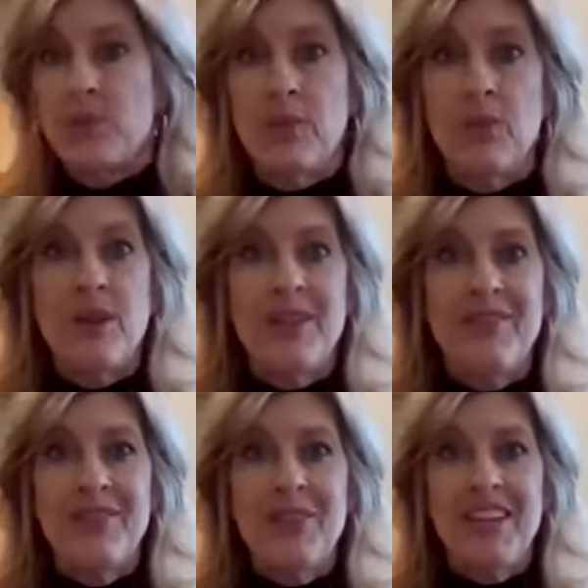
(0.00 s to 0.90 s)
We're ready
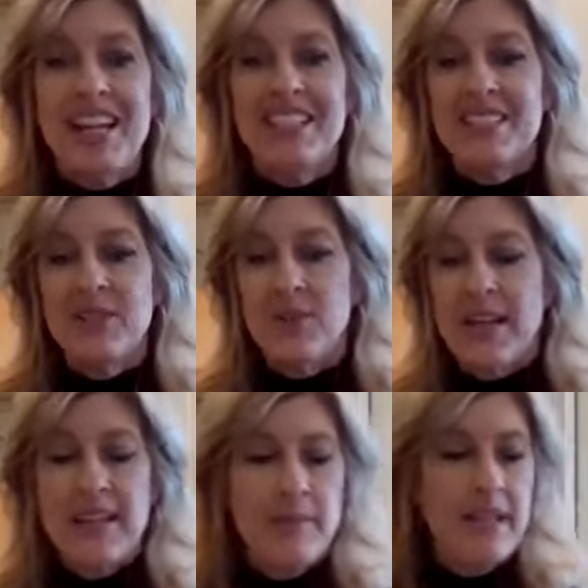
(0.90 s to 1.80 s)
for our last little
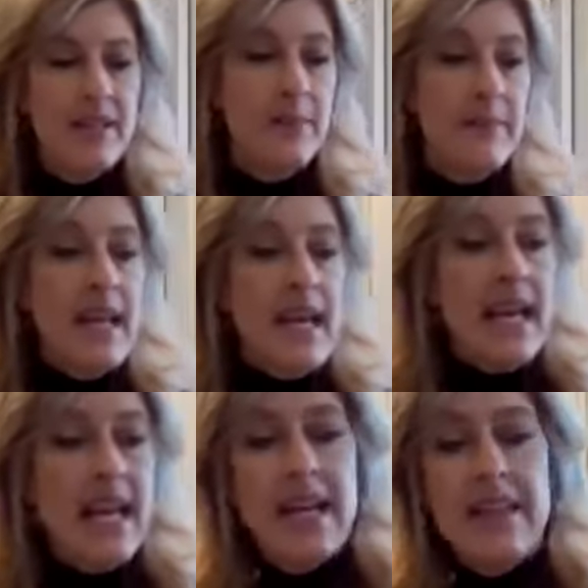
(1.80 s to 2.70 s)
item here,
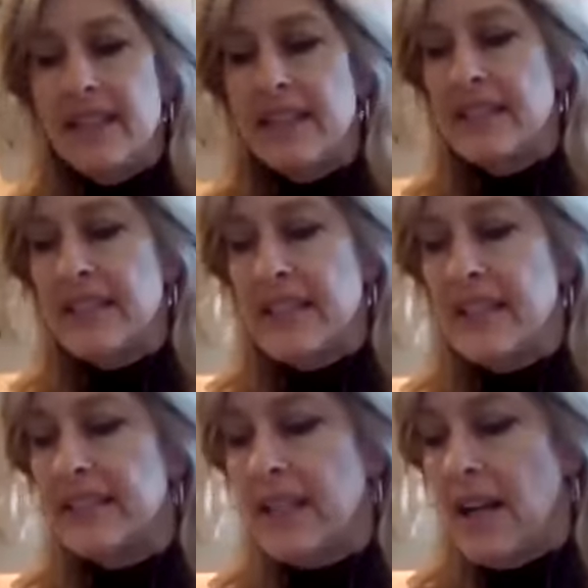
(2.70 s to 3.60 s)
and this
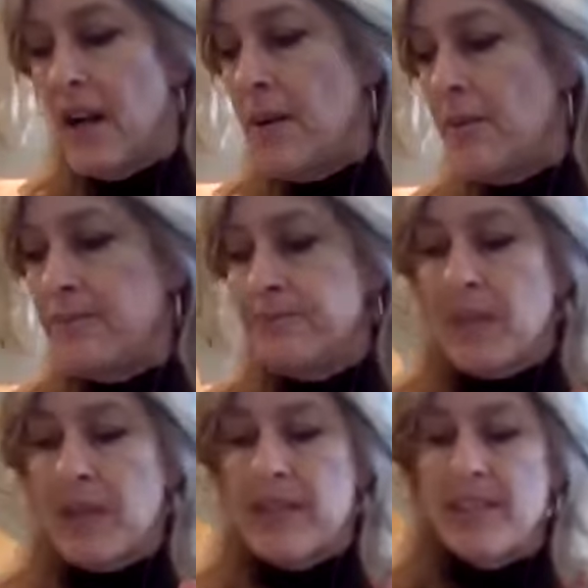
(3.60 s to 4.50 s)
is
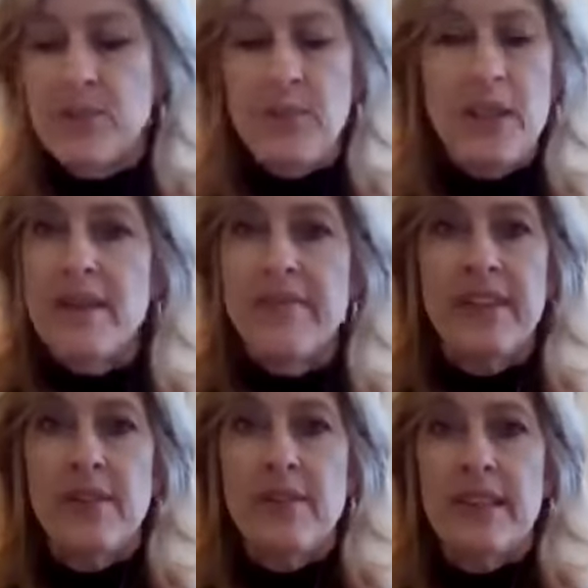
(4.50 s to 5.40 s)
This is one of my
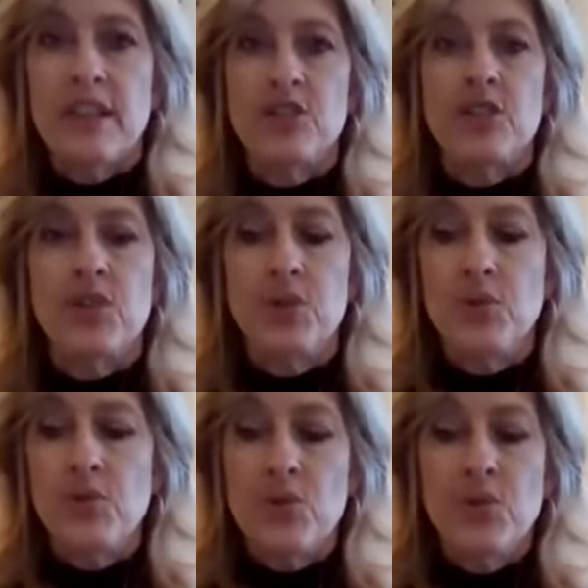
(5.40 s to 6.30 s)
favorite things
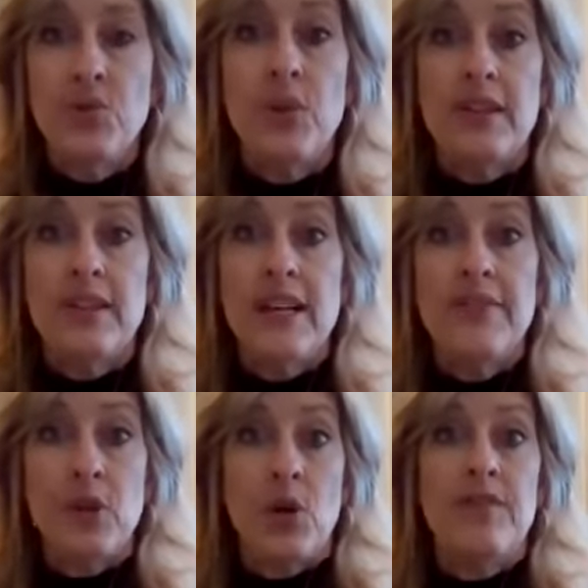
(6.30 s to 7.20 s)
to do with
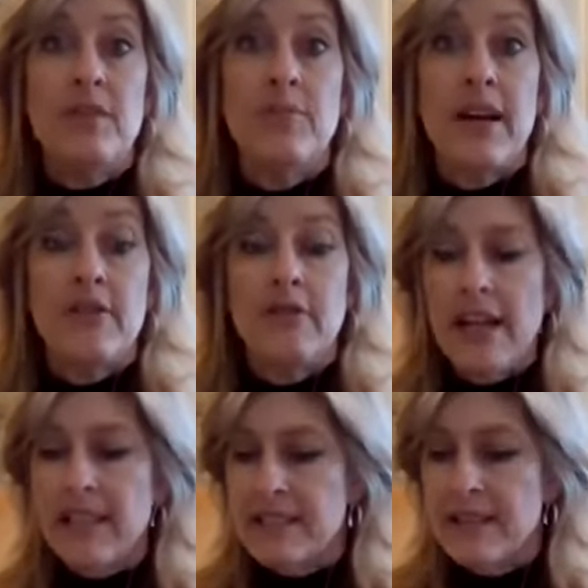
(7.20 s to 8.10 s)
leftover brown
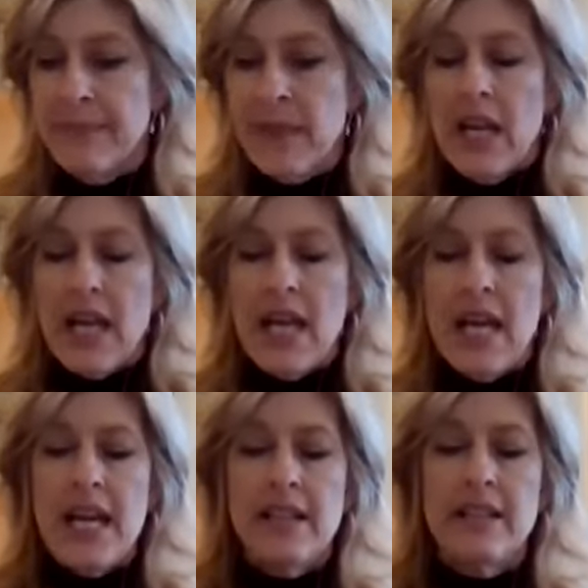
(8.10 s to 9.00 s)
rice.
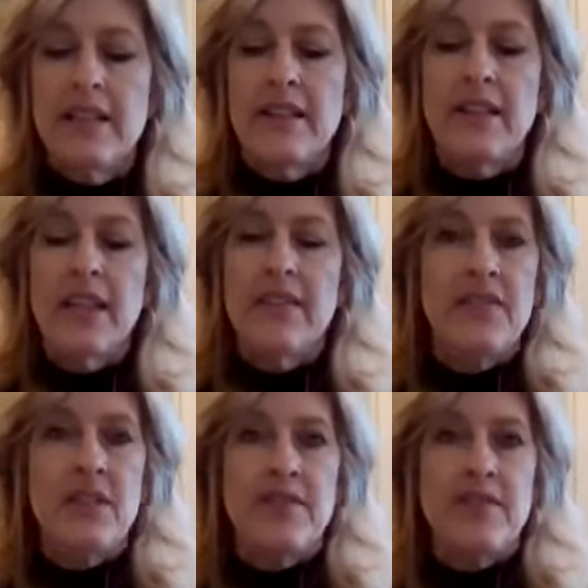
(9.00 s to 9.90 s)
And
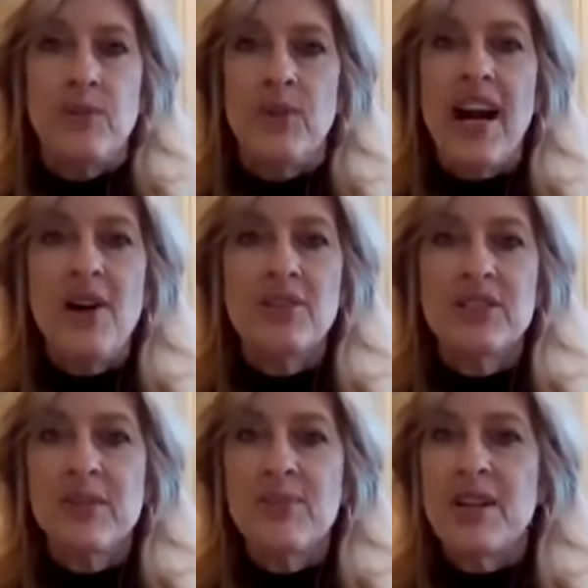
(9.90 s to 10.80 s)
even if you were out
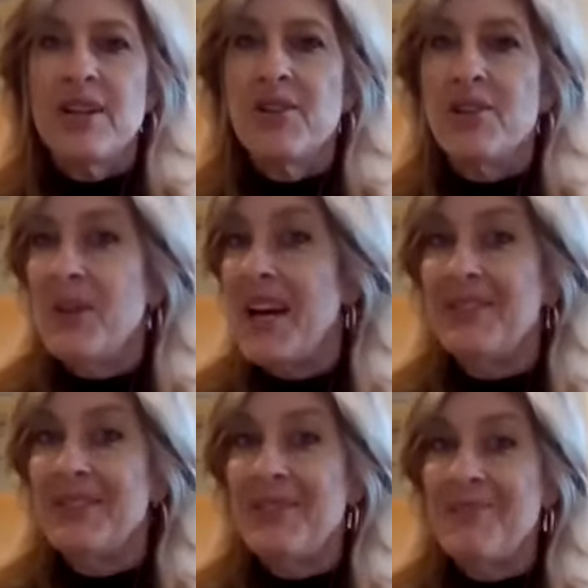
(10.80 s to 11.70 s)
somewhere and you have
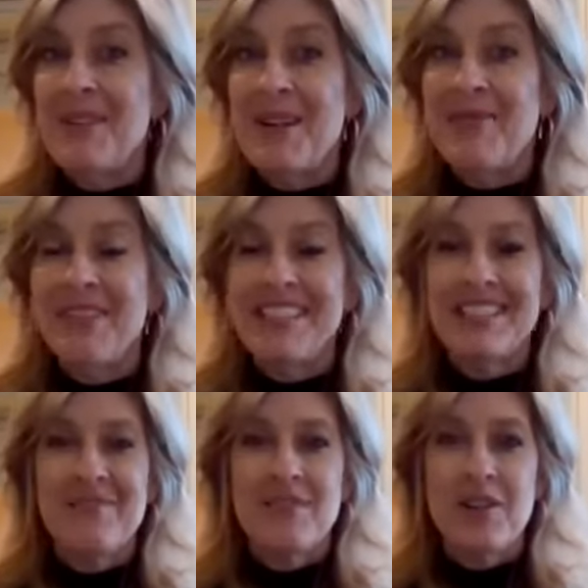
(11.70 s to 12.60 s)
some brown rice
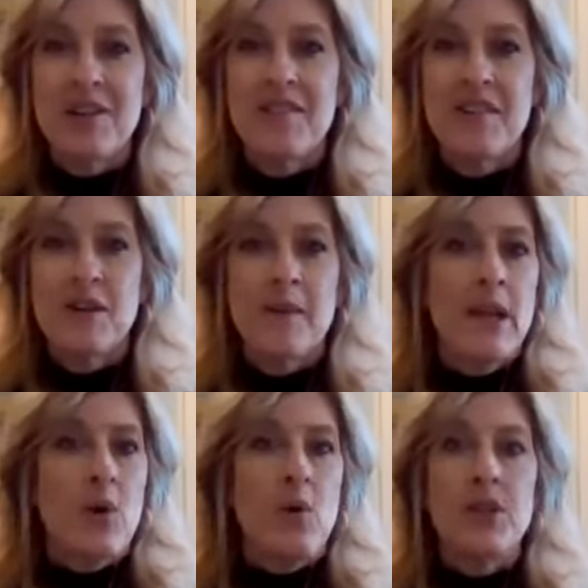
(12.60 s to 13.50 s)
left over,
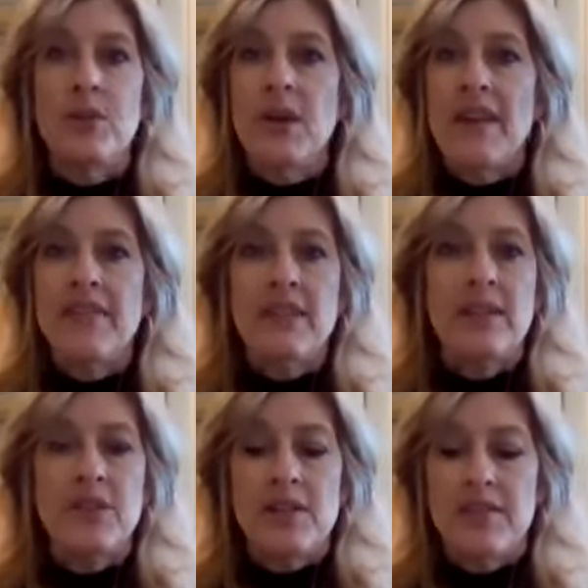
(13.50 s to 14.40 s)
or you have it
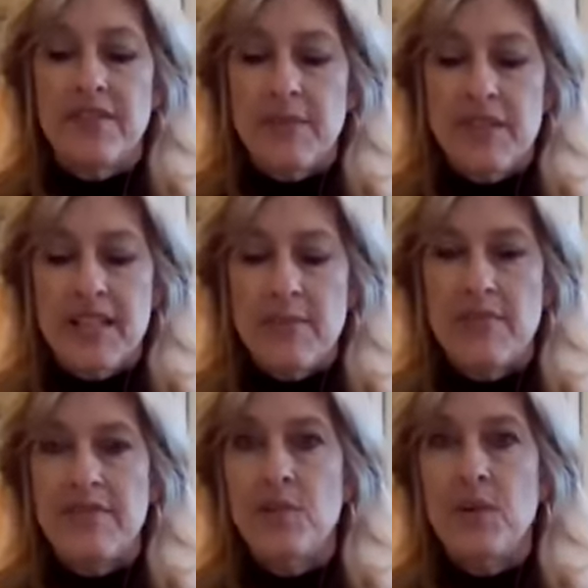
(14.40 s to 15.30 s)
left from the day
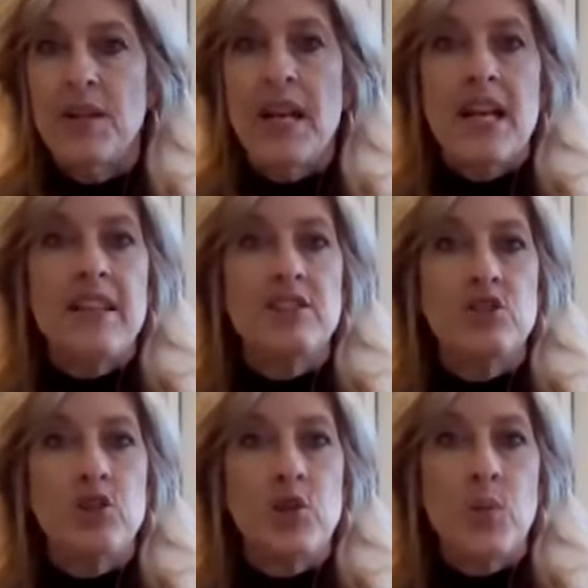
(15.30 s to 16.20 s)
before, this
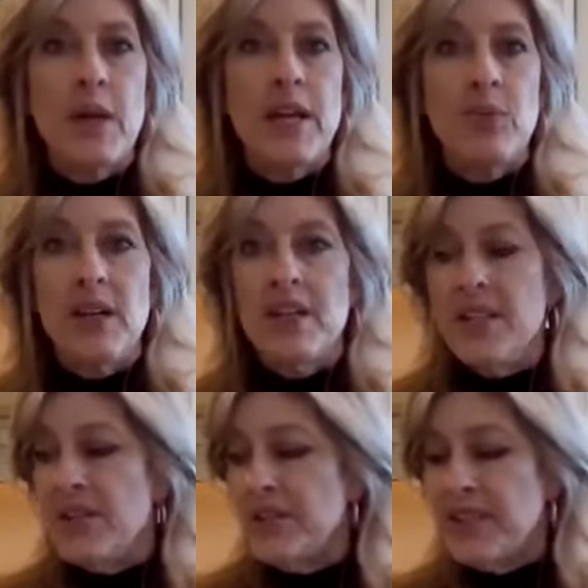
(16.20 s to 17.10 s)
is a great way to
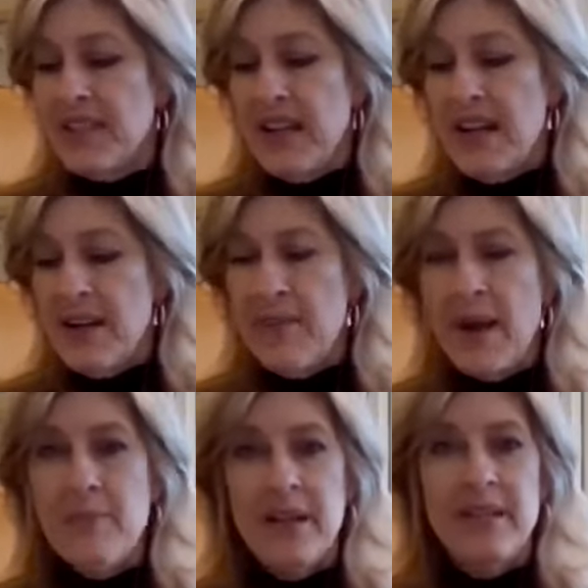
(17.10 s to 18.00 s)
use it.
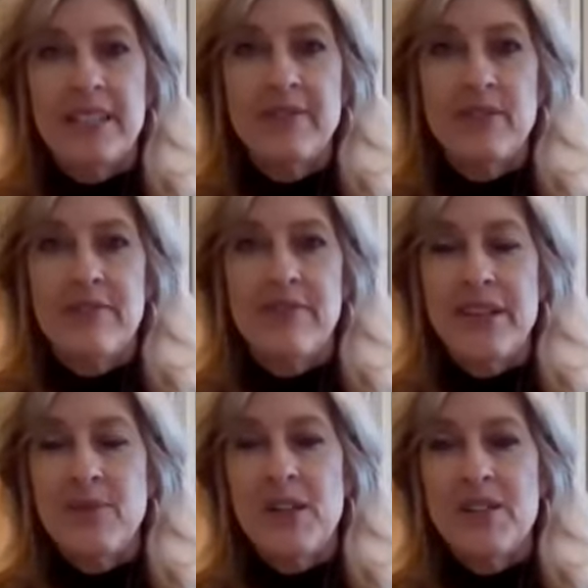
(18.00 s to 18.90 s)
I made this for a
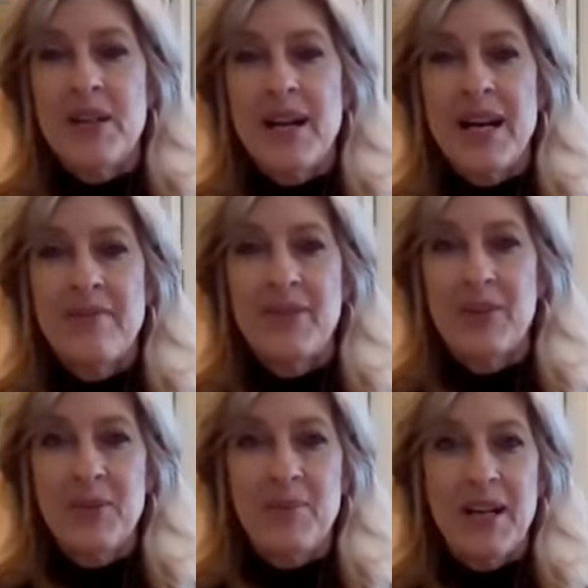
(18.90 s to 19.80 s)
friend one time for
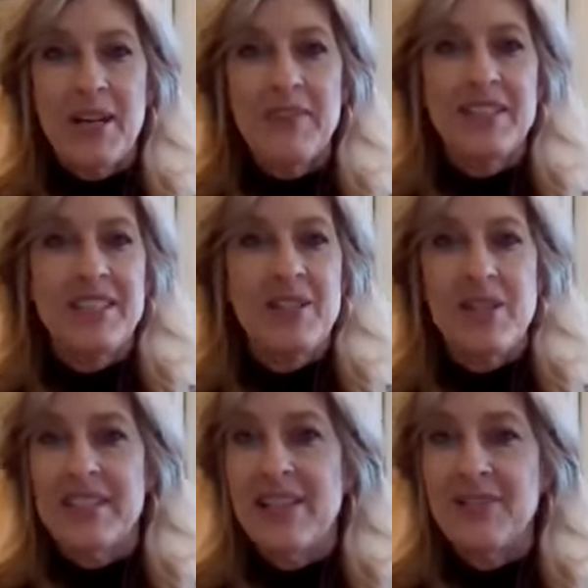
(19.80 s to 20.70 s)
her breakfast, and
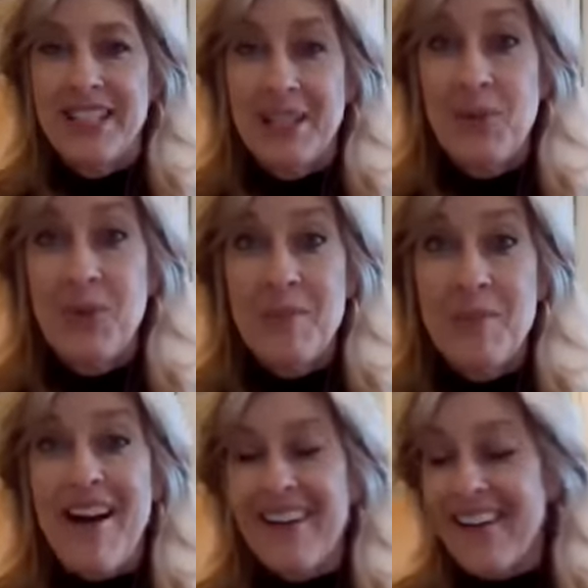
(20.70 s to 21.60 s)
she said it was like a warm
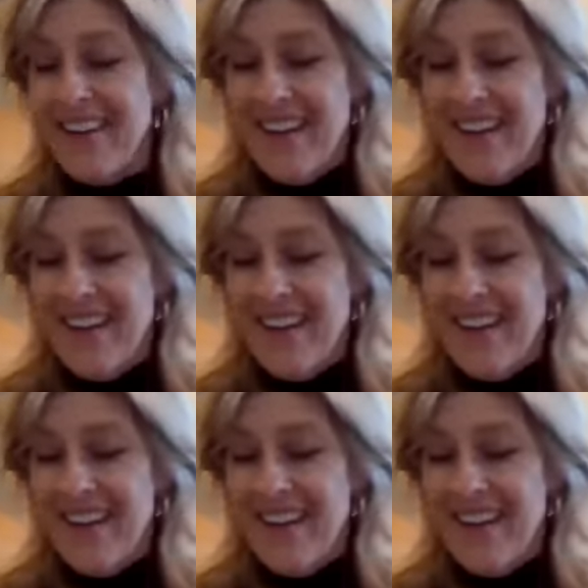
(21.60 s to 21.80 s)
hug.